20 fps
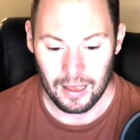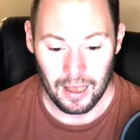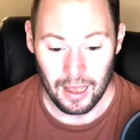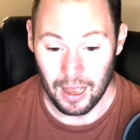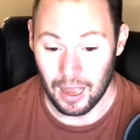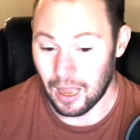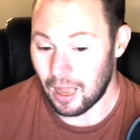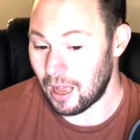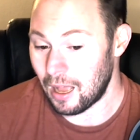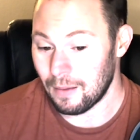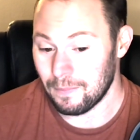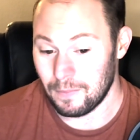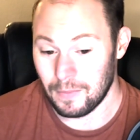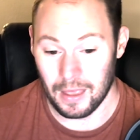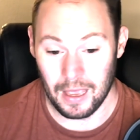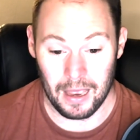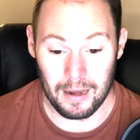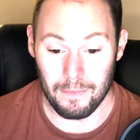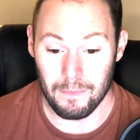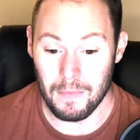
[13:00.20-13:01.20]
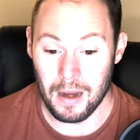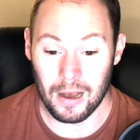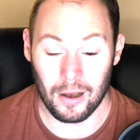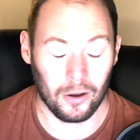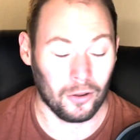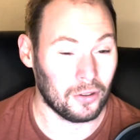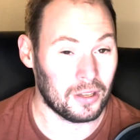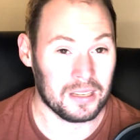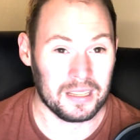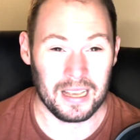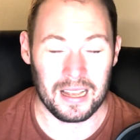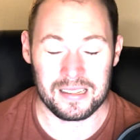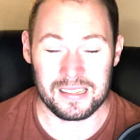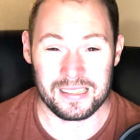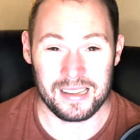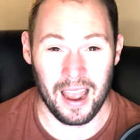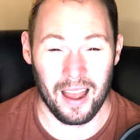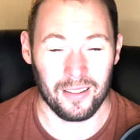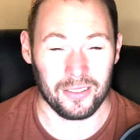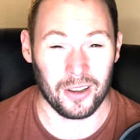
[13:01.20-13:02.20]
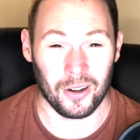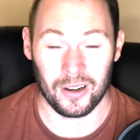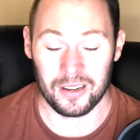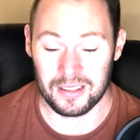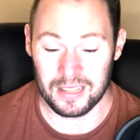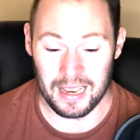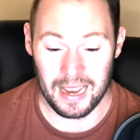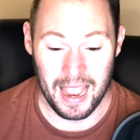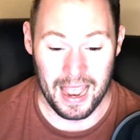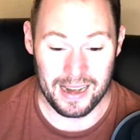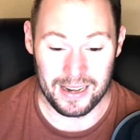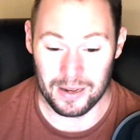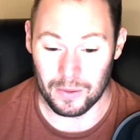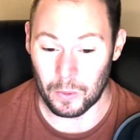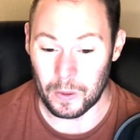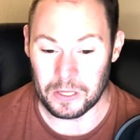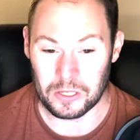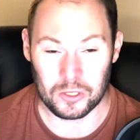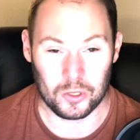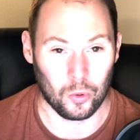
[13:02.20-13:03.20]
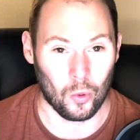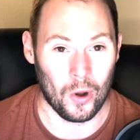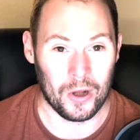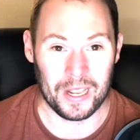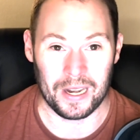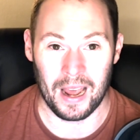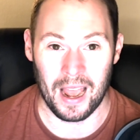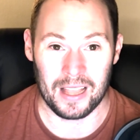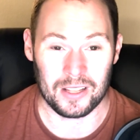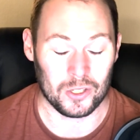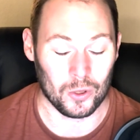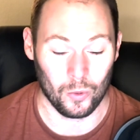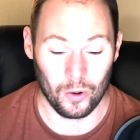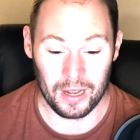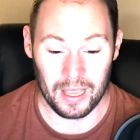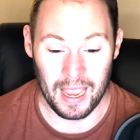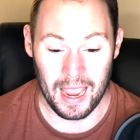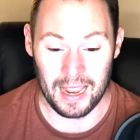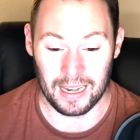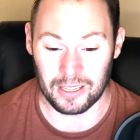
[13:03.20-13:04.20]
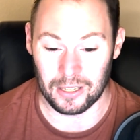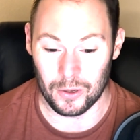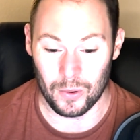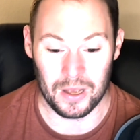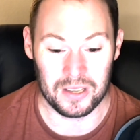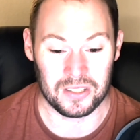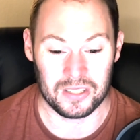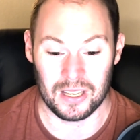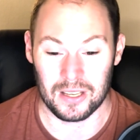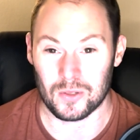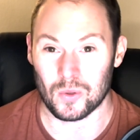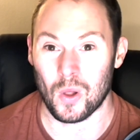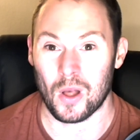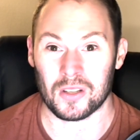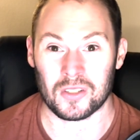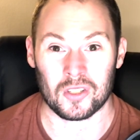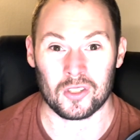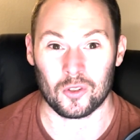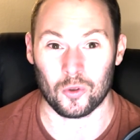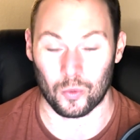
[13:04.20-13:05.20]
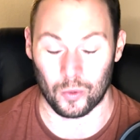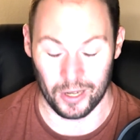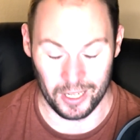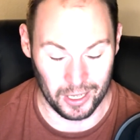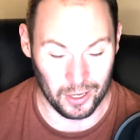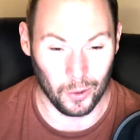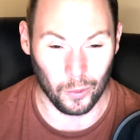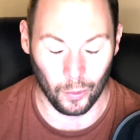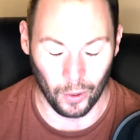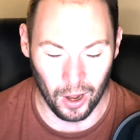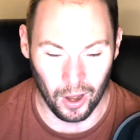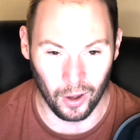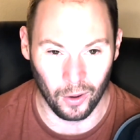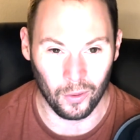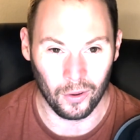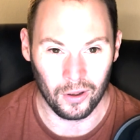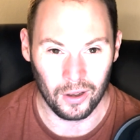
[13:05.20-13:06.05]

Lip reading: And Maryland gets down there at the end and wins 29-28. And USC has lost 3 in a row.